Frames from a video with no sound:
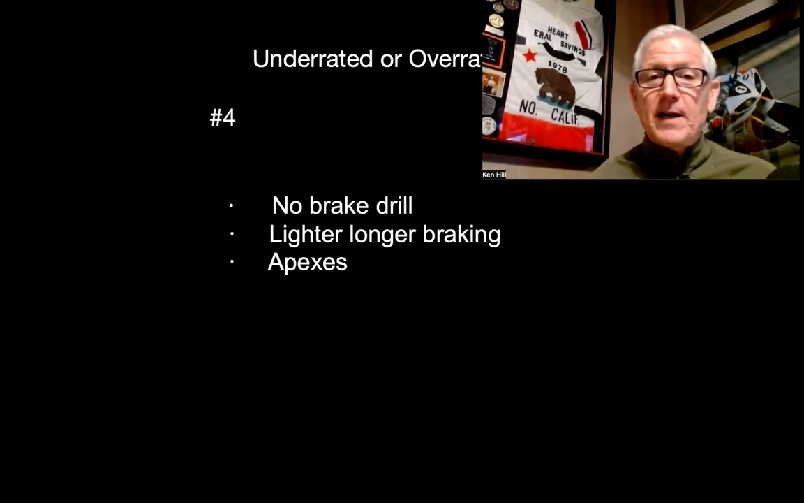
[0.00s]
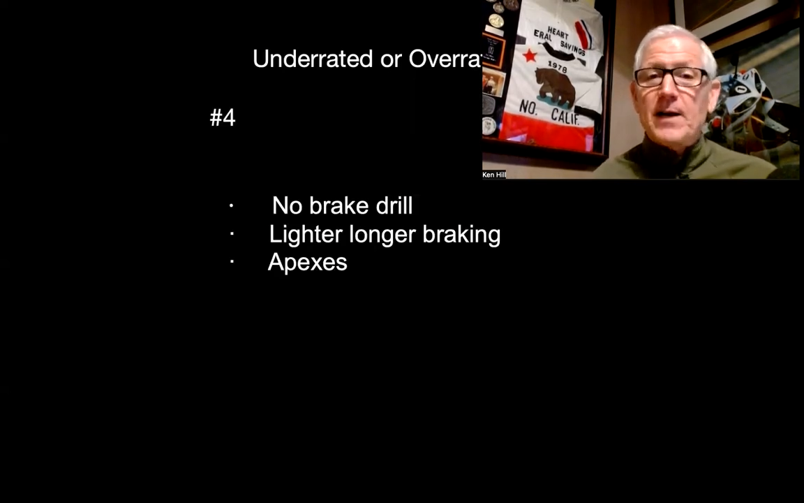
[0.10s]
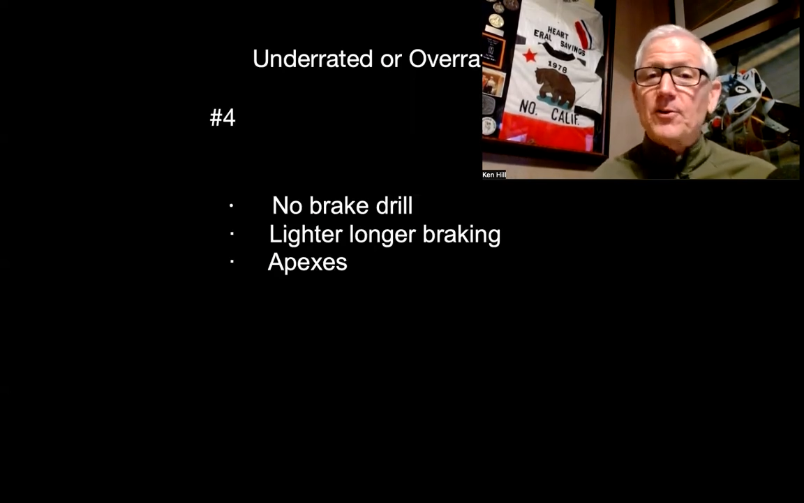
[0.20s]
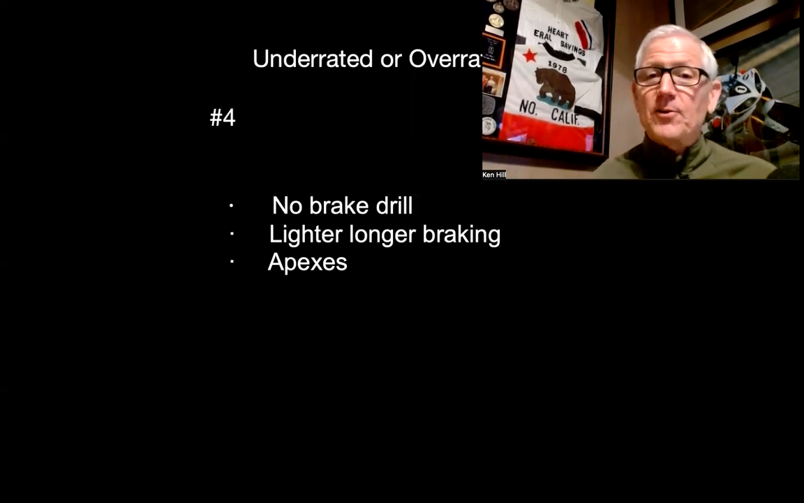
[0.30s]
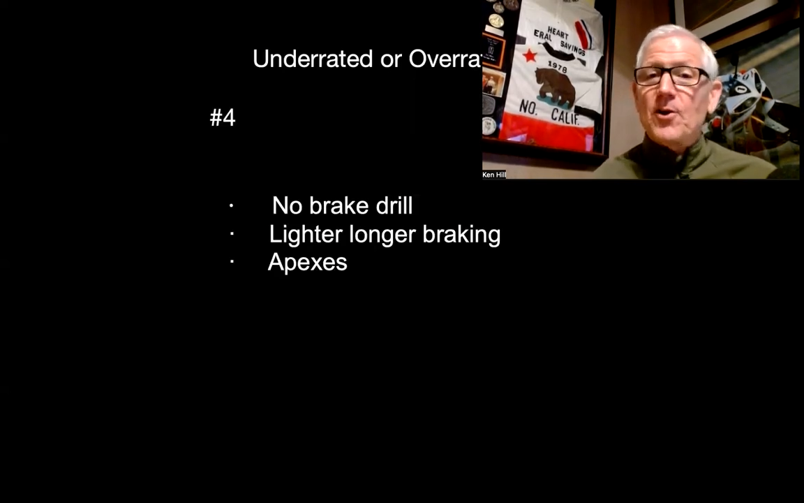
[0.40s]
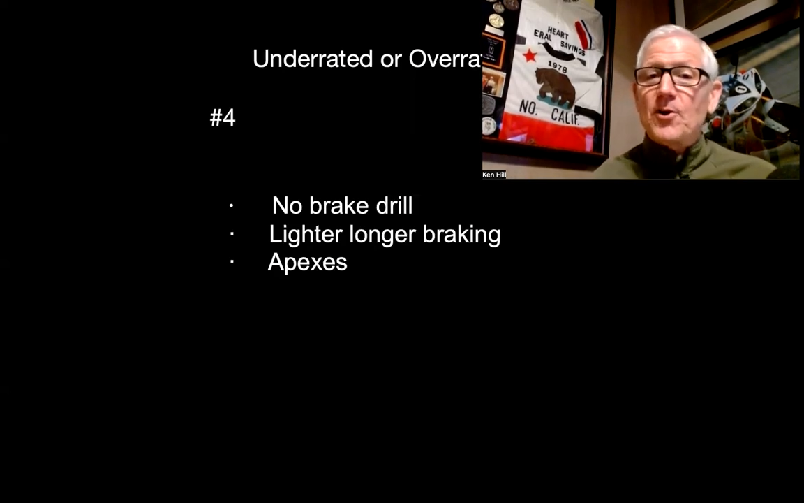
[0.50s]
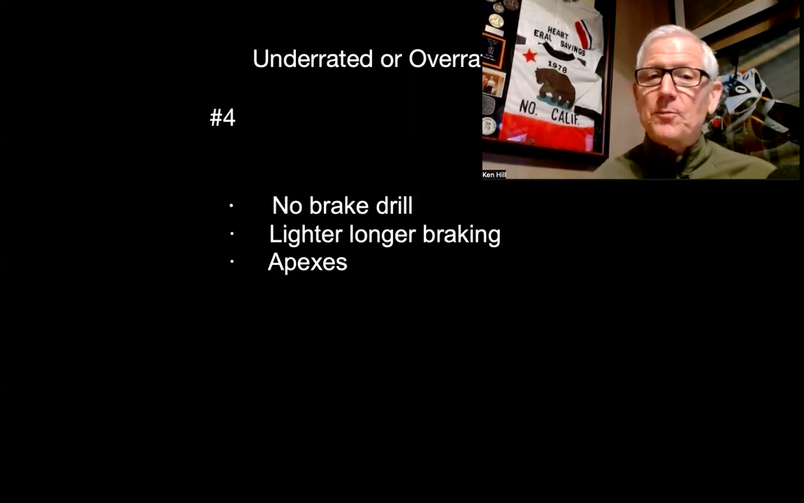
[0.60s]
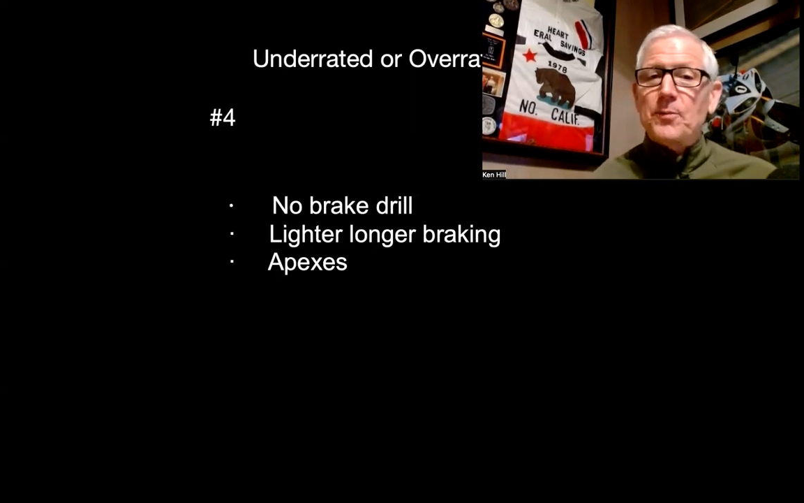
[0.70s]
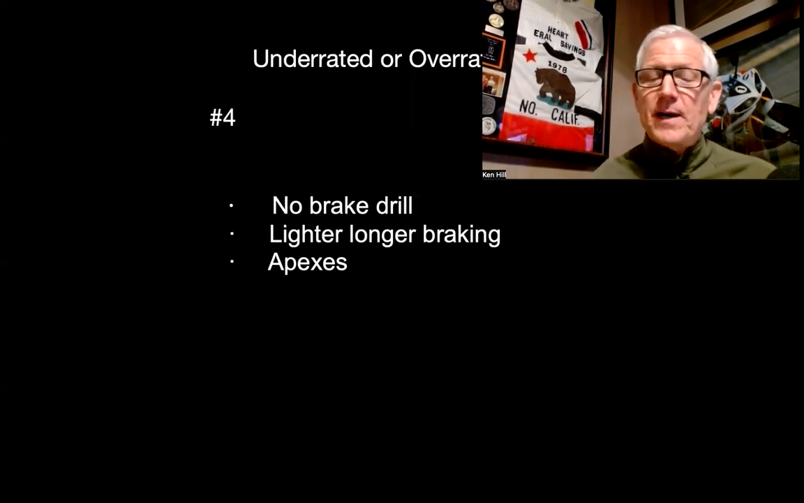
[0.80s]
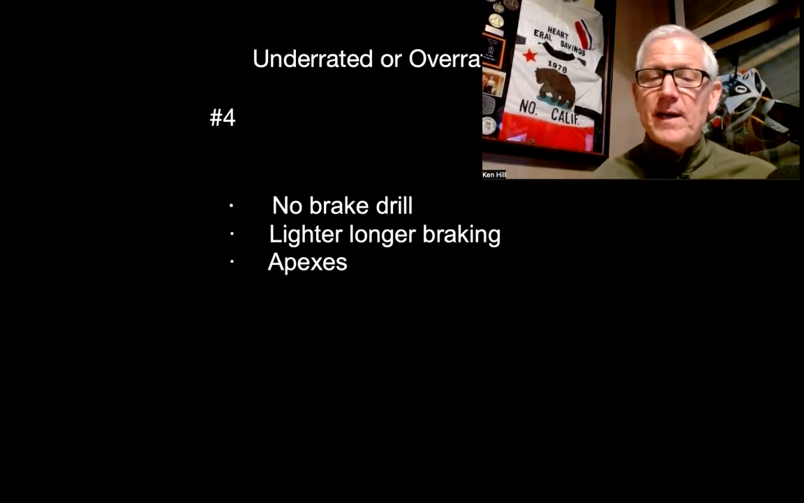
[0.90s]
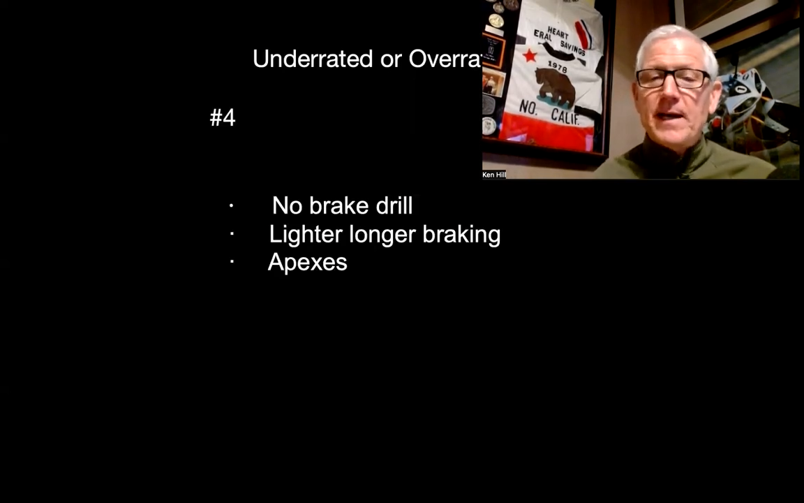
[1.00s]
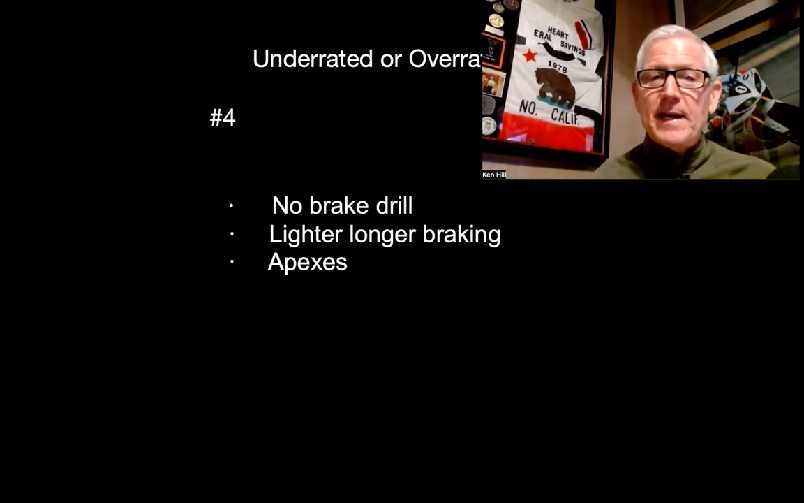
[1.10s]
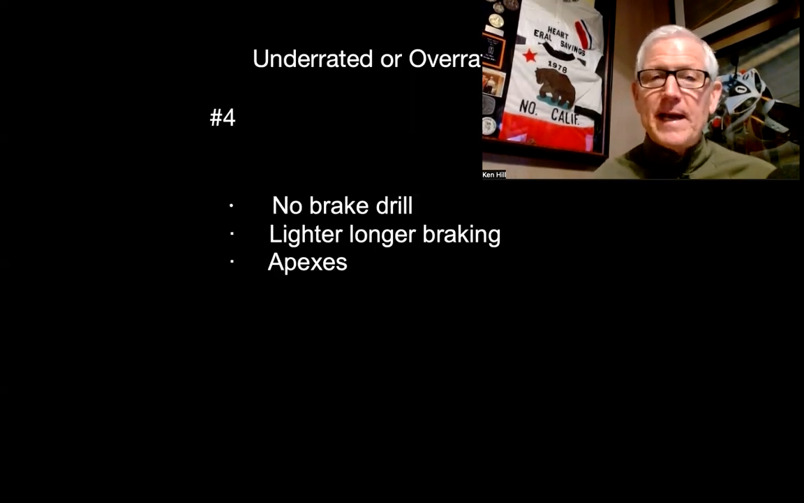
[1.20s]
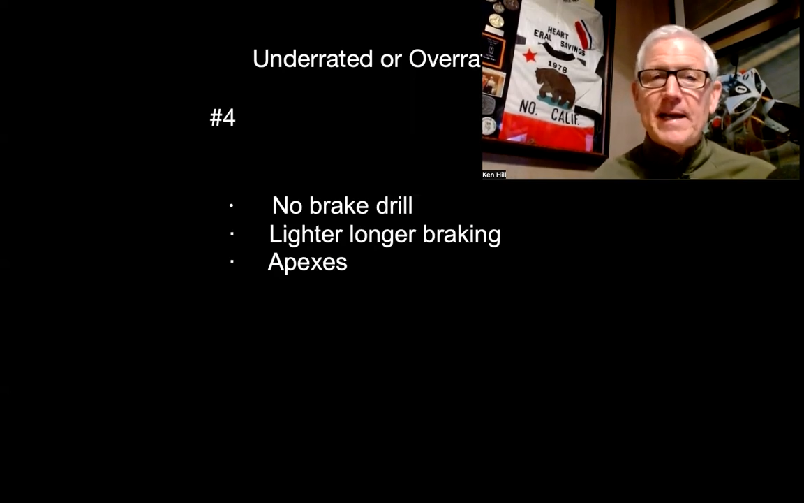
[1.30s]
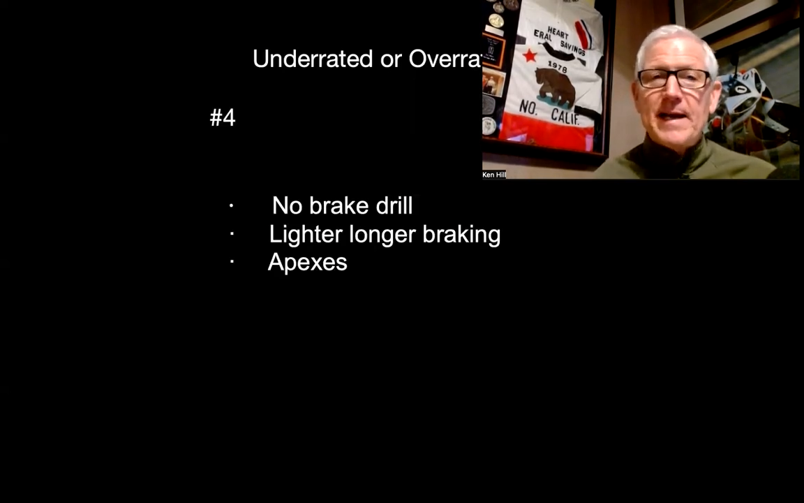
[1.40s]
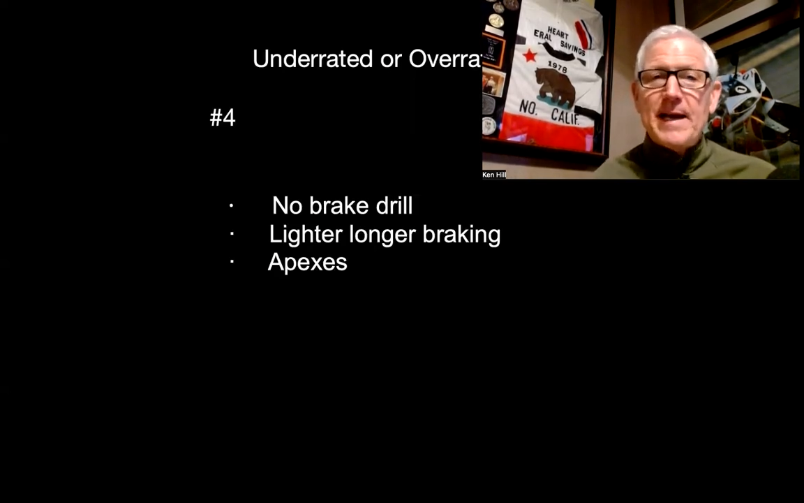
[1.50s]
lighter, longer braking, and